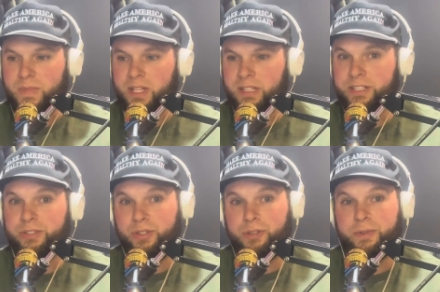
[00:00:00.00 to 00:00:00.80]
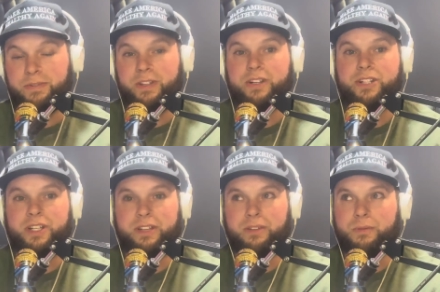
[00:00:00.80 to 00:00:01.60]
Lead to human
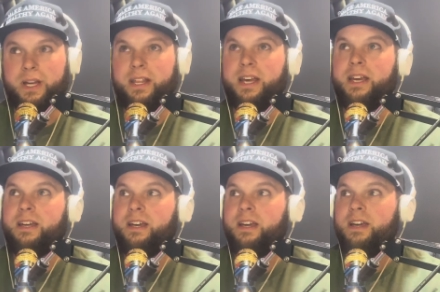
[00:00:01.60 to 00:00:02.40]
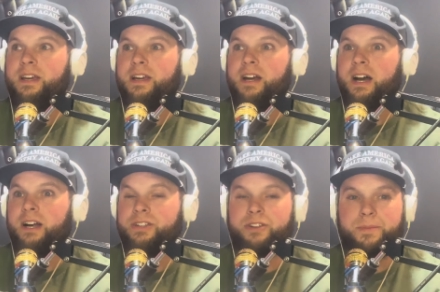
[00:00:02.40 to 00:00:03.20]
flourishing the way that
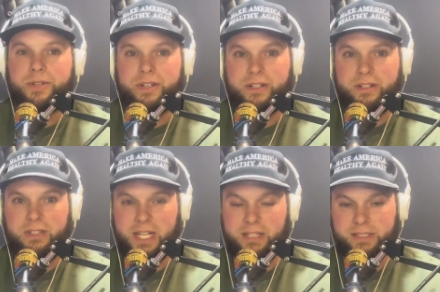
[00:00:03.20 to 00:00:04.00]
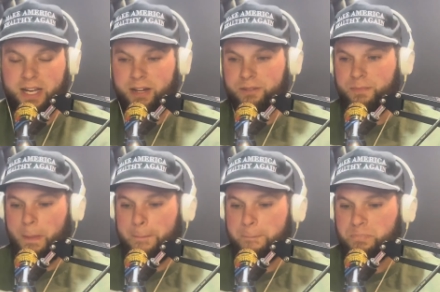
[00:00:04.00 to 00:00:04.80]
uh, Scripture lays out.
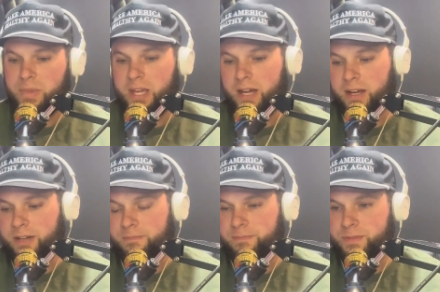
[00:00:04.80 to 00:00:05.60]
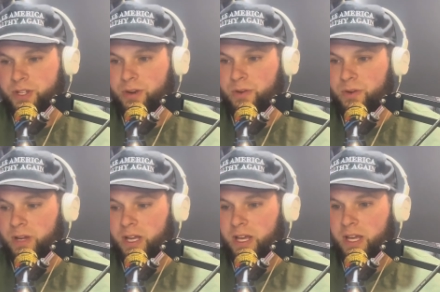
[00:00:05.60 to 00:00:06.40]
Um, so
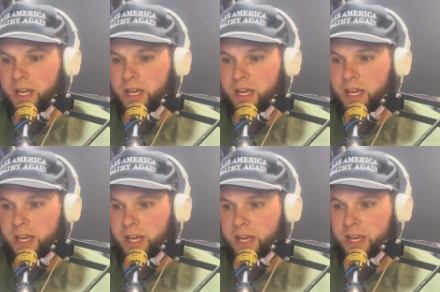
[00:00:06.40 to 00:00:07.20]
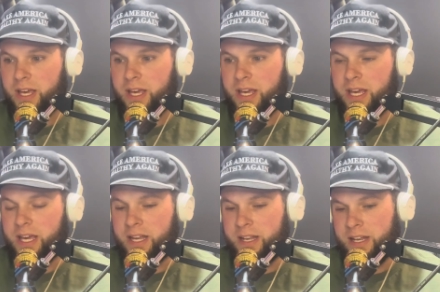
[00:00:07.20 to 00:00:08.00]
it,
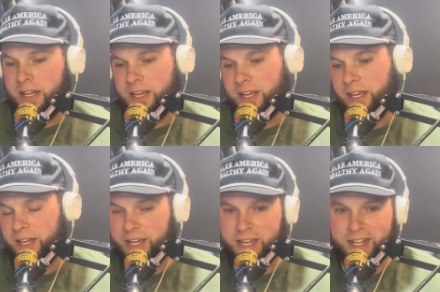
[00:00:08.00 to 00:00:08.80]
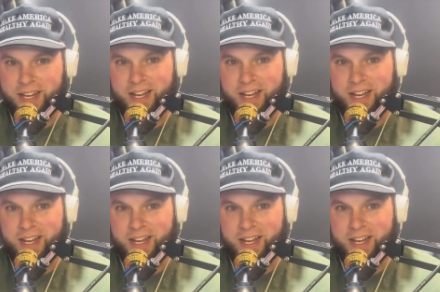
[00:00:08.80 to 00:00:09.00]
it again,